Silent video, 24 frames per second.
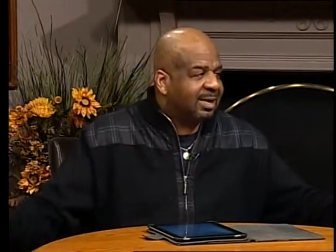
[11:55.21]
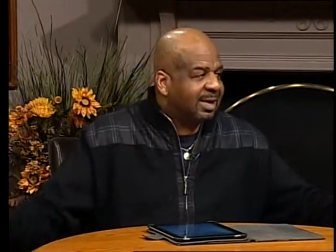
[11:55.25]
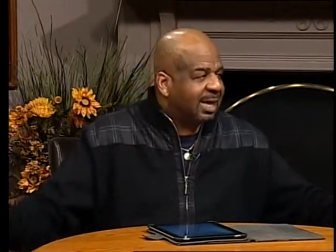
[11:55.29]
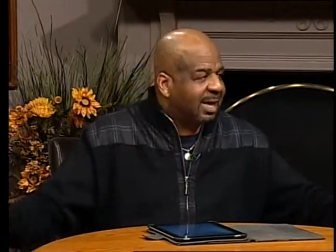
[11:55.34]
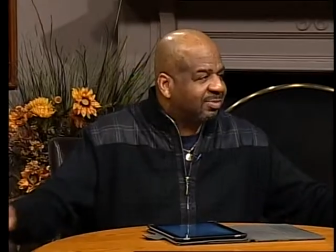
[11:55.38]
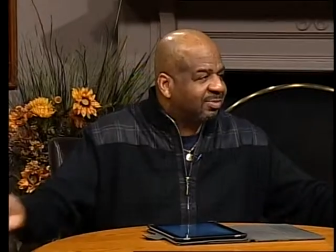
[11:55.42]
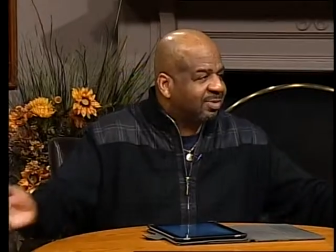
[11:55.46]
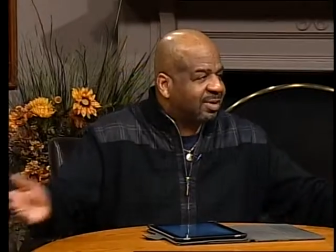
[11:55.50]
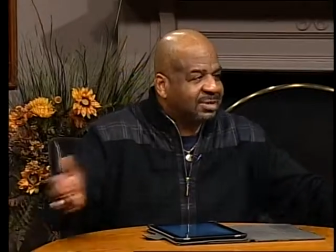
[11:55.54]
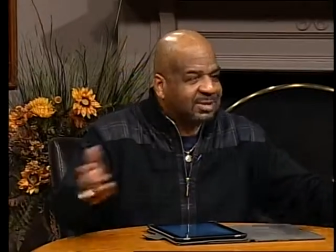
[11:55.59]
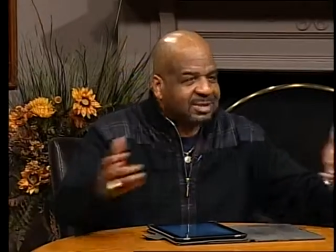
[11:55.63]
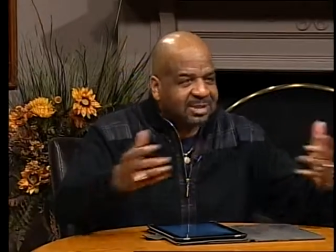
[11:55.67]

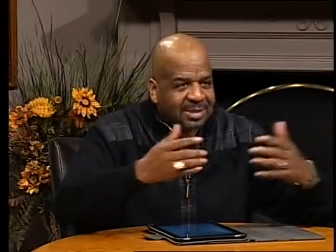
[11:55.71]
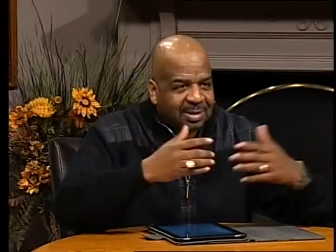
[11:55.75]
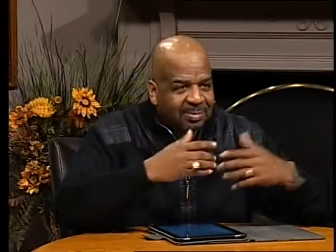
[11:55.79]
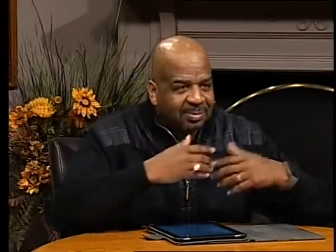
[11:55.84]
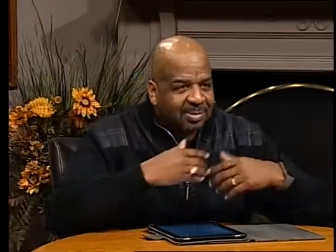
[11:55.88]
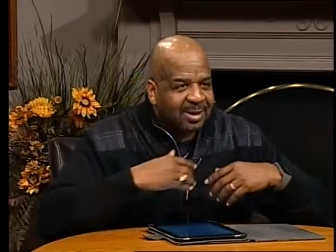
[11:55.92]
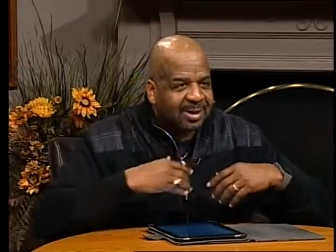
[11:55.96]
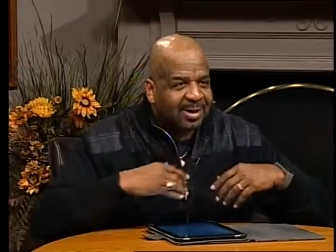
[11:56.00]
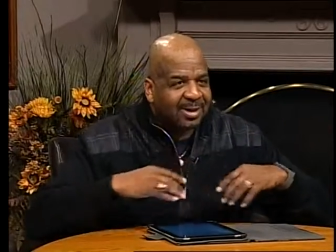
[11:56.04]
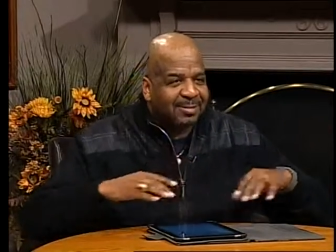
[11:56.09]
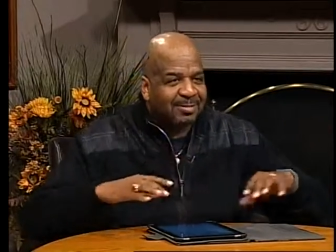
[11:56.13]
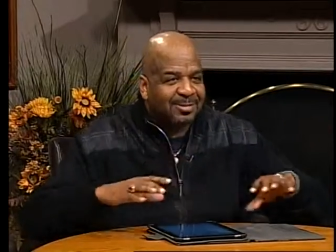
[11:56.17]
not the
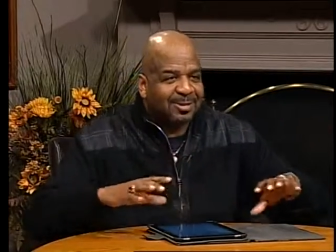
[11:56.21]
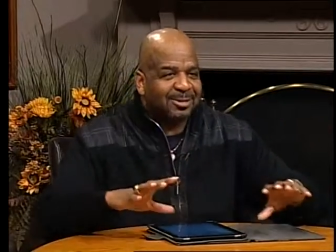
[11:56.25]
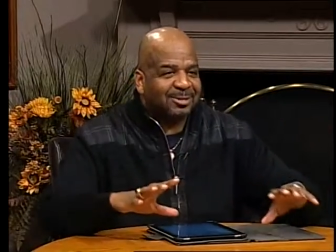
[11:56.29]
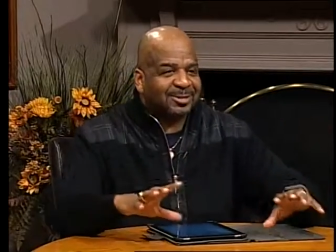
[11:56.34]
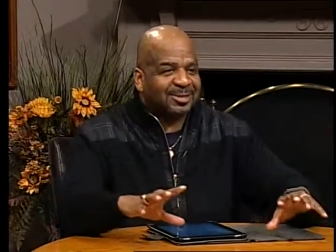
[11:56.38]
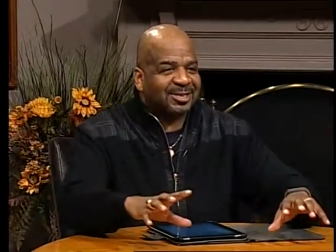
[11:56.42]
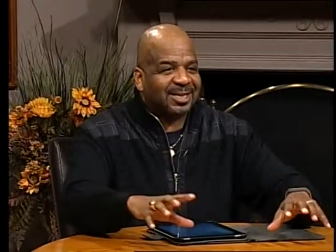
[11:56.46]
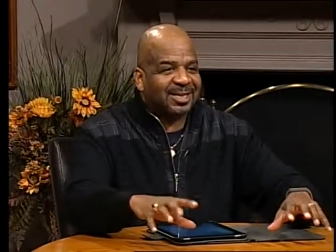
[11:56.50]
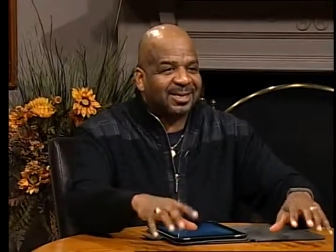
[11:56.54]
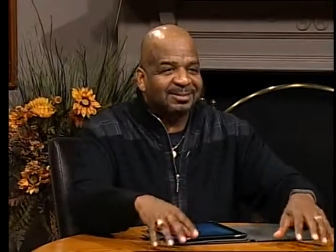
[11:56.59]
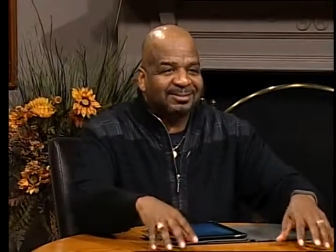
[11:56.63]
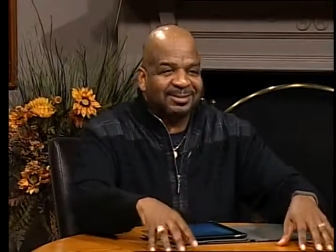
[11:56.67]
assembling of
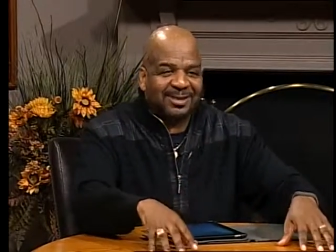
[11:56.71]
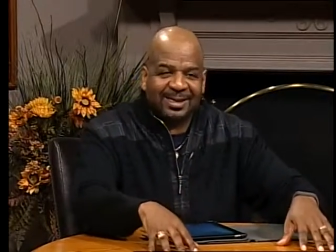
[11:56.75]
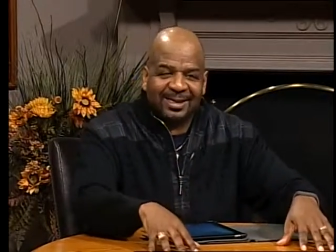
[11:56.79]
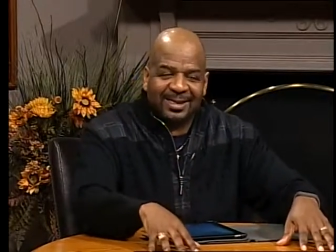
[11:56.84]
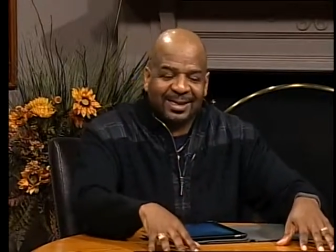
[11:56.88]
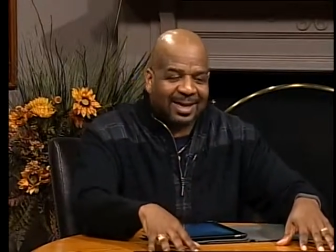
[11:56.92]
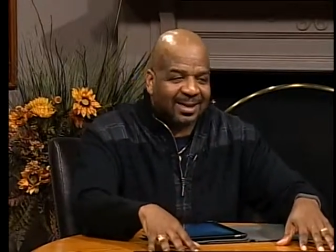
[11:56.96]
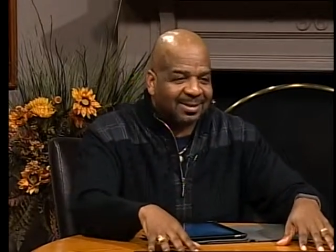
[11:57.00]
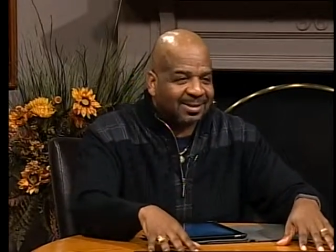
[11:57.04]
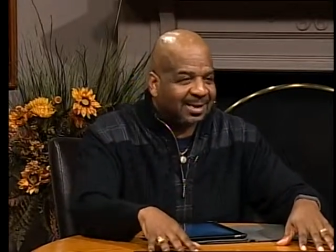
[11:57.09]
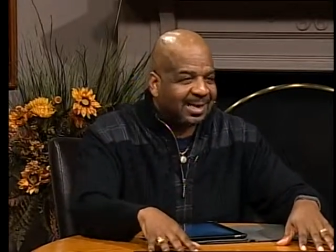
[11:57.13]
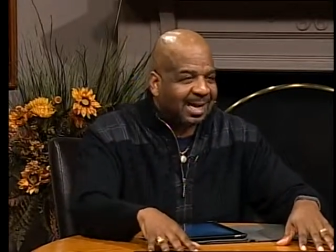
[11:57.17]
yourselves together.